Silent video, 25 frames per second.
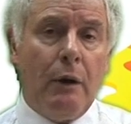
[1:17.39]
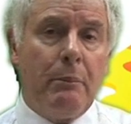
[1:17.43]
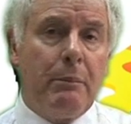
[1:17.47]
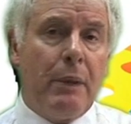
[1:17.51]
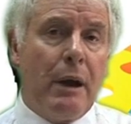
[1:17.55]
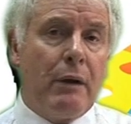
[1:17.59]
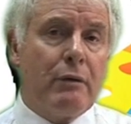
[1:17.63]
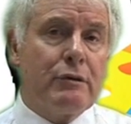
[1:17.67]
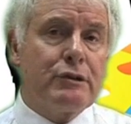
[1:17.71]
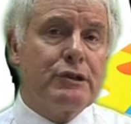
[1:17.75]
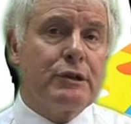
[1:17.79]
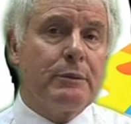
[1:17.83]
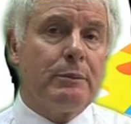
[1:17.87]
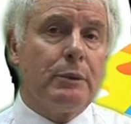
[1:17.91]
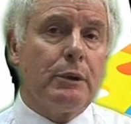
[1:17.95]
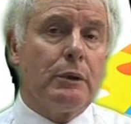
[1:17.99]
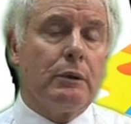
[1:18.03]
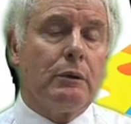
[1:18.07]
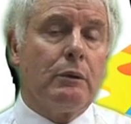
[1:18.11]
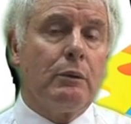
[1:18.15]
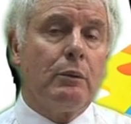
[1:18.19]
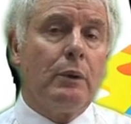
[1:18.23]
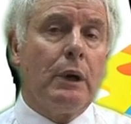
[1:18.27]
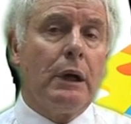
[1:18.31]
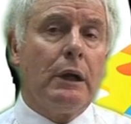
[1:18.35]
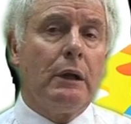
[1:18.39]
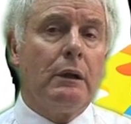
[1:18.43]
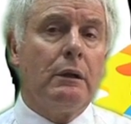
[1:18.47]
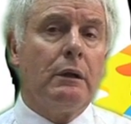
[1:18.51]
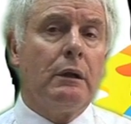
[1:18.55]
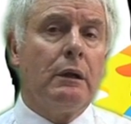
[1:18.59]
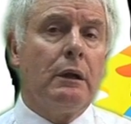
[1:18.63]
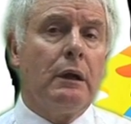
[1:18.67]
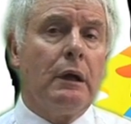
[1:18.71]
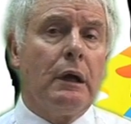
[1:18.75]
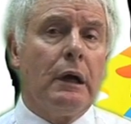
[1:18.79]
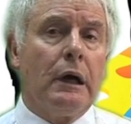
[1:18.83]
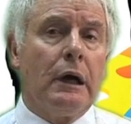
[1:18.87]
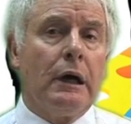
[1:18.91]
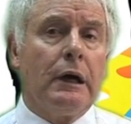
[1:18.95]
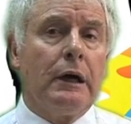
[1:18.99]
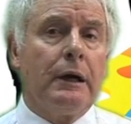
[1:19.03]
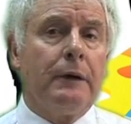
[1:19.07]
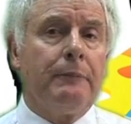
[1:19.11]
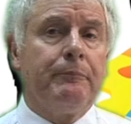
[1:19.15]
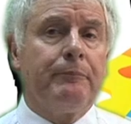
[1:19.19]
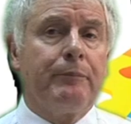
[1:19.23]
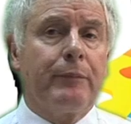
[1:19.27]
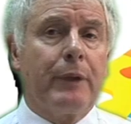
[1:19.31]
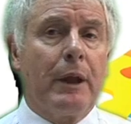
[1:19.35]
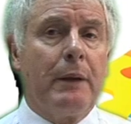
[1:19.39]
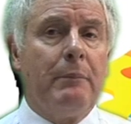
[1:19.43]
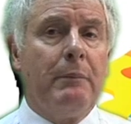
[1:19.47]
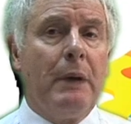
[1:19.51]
Perishable, well, it